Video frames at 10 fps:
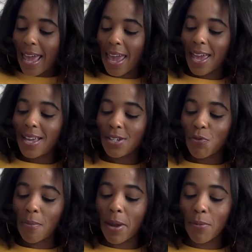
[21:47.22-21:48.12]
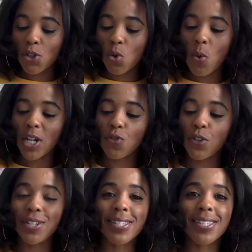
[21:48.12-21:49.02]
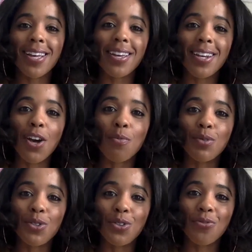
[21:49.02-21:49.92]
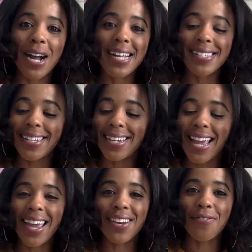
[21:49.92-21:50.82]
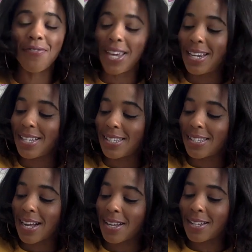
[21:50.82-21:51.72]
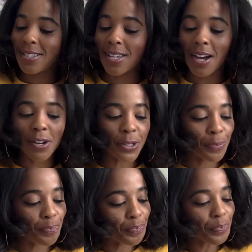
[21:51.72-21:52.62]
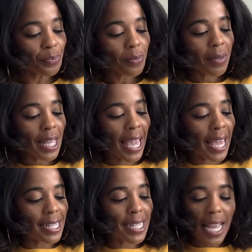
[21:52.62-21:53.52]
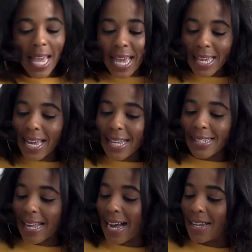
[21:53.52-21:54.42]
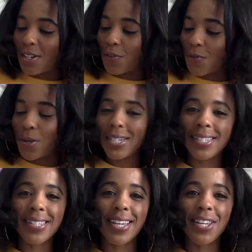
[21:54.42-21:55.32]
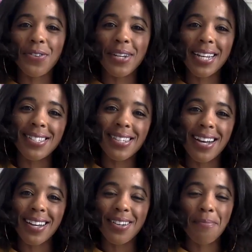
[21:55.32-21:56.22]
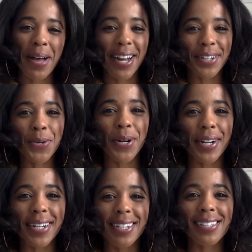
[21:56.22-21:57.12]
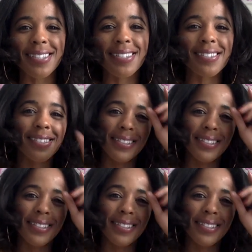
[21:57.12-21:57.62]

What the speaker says: And remember to watch for your sun, moon, rising, and Venus signs, y'all. And yes, I look forward to seeing you next time. Bye, Aquarius.